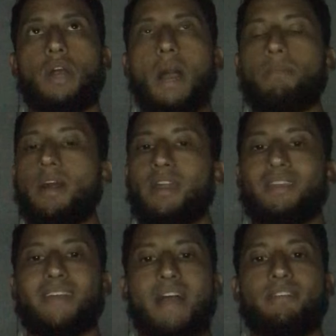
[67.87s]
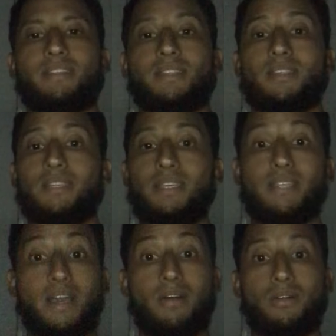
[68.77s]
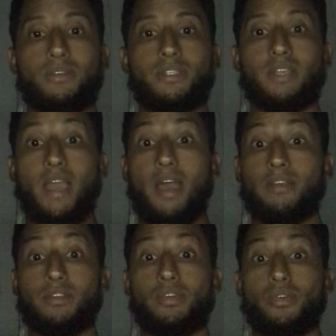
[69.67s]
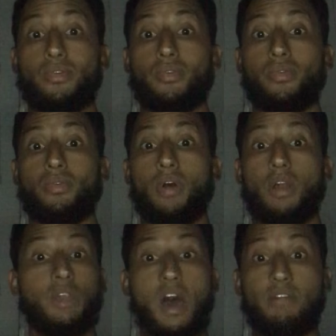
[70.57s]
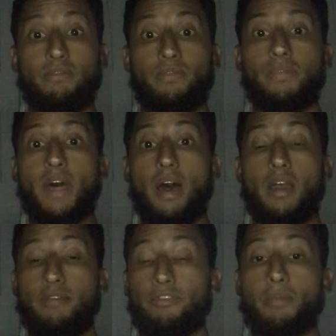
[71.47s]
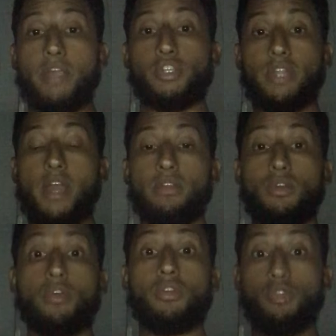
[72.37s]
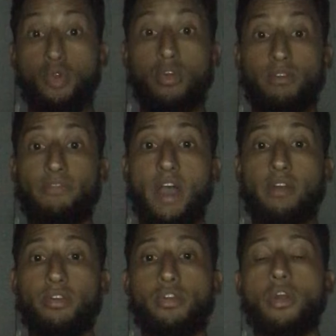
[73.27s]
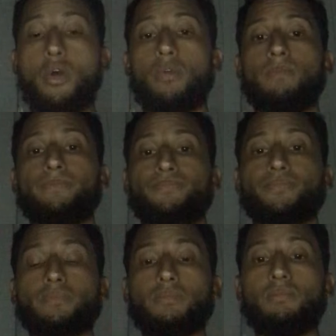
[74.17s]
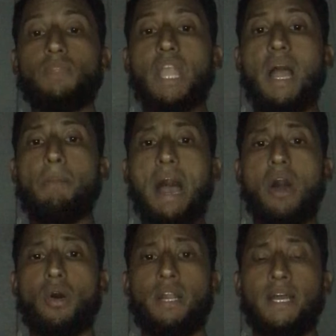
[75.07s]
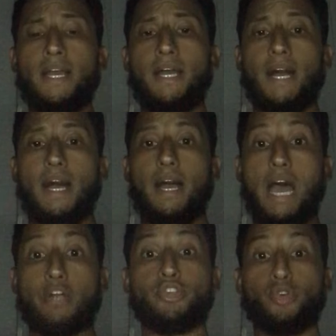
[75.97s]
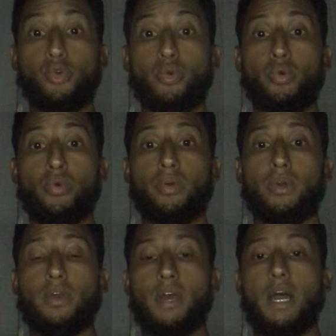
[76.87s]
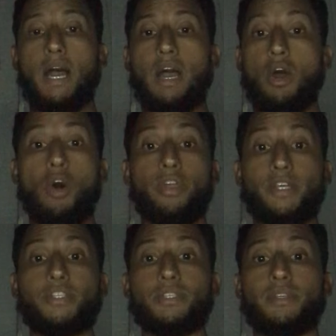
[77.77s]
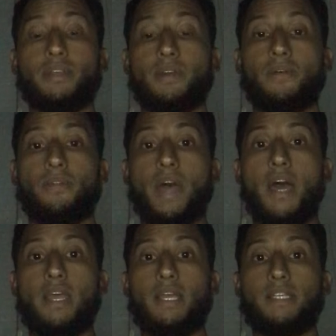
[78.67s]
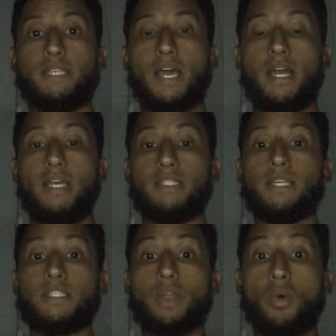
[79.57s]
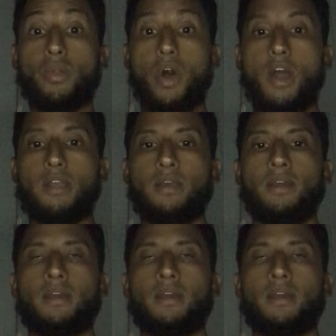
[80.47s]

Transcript: I'm not going to dive into the details as to a lot of uh, information that you, you can find on your own about uh, how true uh, all this that is, uh, is, is going on